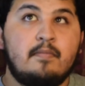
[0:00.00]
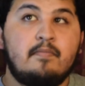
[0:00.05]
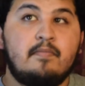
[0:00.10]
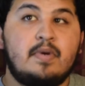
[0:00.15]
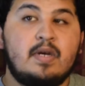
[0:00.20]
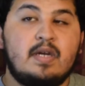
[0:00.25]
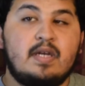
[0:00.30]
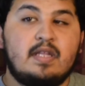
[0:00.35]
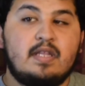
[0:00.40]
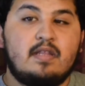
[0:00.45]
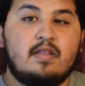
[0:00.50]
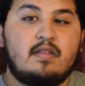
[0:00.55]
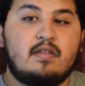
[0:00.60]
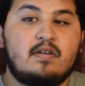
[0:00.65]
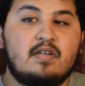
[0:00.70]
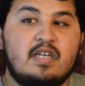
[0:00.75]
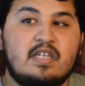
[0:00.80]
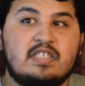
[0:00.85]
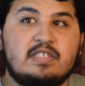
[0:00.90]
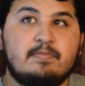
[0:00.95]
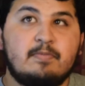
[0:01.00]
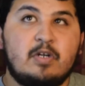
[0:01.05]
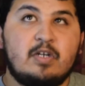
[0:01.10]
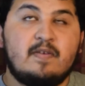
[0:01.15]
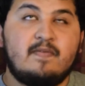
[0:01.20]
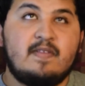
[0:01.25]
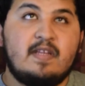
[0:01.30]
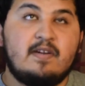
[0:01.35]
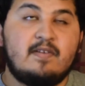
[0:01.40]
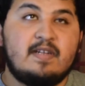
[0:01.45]
but they're not smart
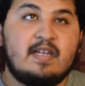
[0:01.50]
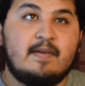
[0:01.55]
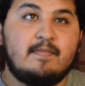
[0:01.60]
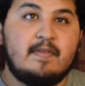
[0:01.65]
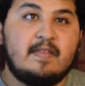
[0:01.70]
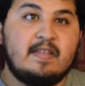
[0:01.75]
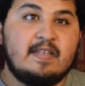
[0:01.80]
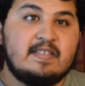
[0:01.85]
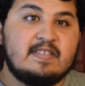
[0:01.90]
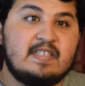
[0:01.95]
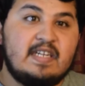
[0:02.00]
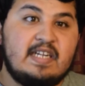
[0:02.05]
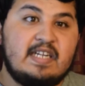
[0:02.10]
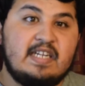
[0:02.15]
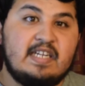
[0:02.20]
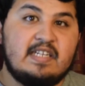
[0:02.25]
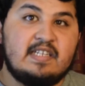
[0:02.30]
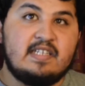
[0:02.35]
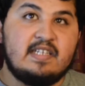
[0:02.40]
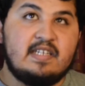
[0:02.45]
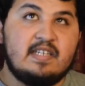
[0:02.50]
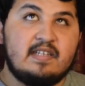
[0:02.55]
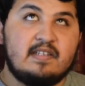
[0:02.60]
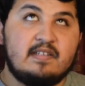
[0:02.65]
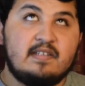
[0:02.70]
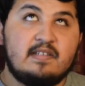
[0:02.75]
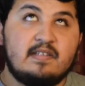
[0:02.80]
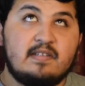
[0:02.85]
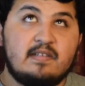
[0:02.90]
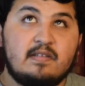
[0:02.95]
if they don't have the things they need to get
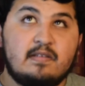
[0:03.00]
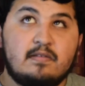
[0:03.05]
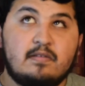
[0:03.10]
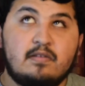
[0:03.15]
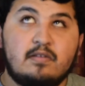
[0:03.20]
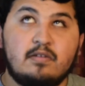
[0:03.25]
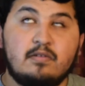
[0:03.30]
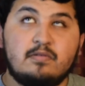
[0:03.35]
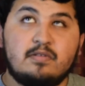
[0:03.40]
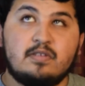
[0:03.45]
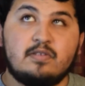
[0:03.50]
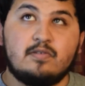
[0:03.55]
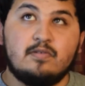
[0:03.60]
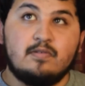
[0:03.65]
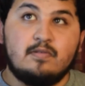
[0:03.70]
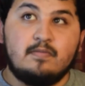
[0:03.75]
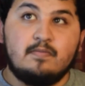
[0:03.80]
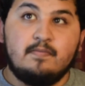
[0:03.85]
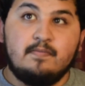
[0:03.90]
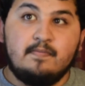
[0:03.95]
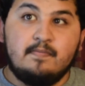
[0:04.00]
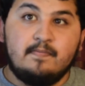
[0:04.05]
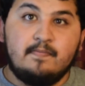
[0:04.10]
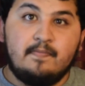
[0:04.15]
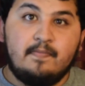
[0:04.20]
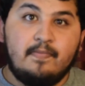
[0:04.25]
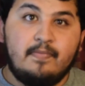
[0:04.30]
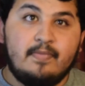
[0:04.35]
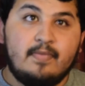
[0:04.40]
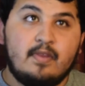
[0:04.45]
through school
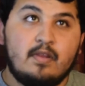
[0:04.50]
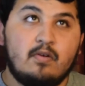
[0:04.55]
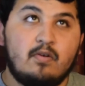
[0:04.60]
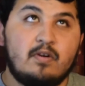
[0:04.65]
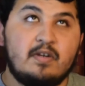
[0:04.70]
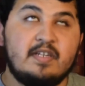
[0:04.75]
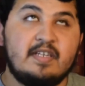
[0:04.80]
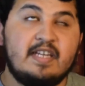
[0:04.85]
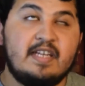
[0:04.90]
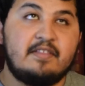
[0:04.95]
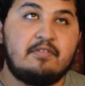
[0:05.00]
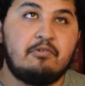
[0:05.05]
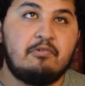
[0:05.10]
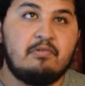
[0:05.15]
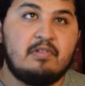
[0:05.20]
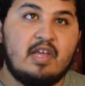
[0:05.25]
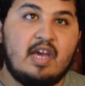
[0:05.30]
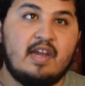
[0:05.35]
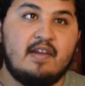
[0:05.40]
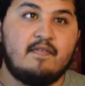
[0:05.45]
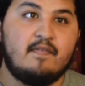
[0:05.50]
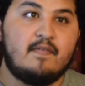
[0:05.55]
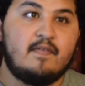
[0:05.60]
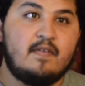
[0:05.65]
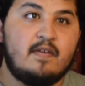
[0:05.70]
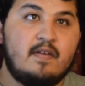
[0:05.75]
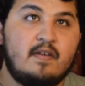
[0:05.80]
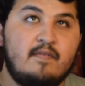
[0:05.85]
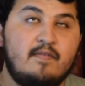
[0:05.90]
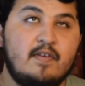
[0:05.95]
or to get through life.
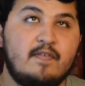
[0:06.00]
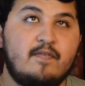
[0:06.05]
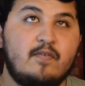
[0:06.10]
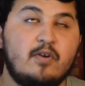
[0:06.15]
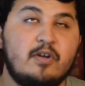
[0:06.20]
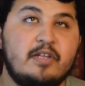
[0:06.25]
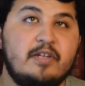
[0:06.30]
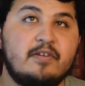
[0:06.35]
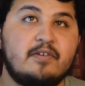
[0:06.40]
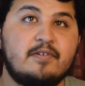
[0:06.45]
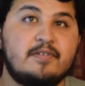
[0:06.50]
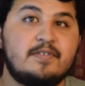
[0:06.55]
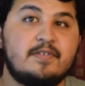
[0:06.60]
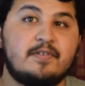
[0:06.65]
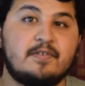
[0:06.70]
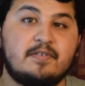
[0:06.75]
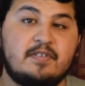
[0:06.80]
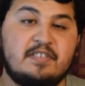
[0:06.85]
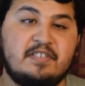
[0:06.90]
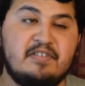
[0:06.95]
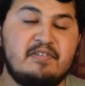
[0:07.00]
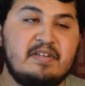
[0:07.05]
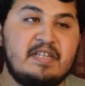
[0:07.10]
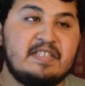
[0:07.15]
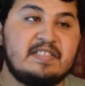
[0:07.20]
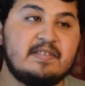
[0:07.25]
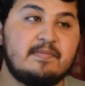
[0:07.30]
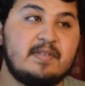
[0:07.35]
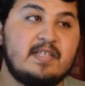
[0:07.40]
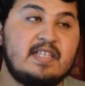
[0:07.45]
If you're 40 years old and you
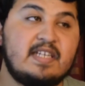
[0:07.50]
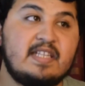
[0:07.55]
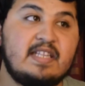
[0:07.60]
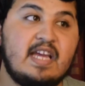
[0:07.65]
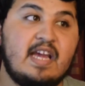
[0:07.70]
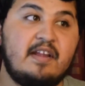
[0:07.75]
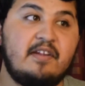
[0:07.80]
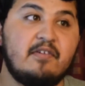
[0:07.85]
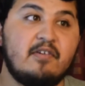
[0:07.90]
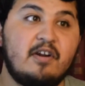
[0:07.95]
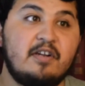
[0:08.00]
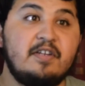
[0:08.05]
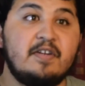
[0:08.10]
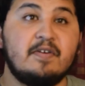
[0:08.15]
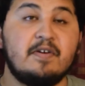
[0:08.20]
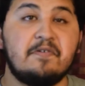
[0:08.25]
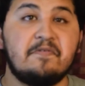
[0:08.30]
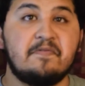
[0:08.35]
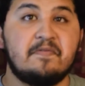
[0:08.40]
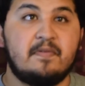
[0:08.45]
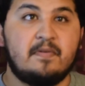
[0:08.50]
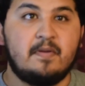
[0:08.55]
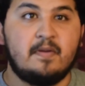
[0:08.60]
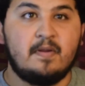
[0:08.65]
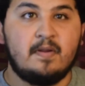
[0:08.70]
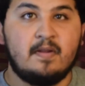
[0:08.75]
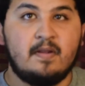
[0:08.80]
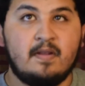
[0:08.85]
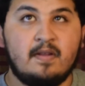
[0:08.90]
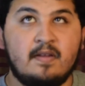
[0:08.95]
need something like that, you're on your own.
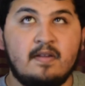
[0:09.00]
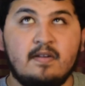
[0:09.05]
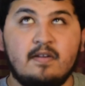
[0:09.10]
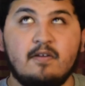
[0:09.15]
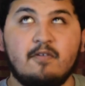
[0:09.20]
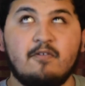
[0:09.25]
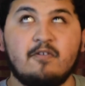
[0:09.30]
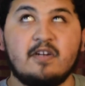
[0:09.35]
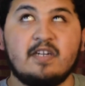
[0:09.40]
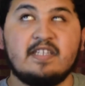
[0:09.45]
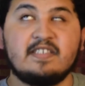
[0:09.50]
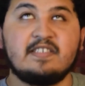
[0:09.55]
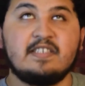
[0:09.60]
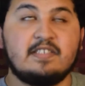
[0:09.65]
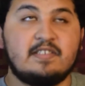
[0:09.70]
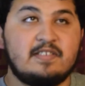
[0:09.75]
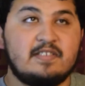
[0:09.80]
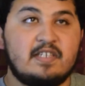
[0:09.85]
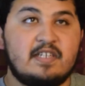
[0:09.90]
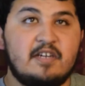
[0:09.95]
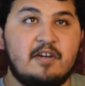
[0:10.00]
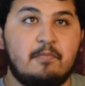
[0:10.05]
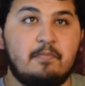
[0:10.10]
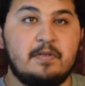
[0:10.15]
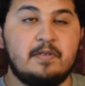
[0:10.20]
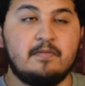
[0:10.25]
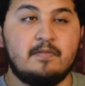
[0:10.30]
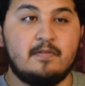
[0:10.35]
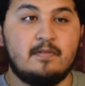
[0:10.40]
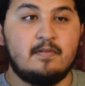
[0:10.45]
No organization is going to help
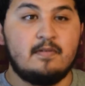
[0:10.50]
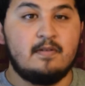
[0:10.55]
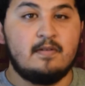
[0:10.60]
you.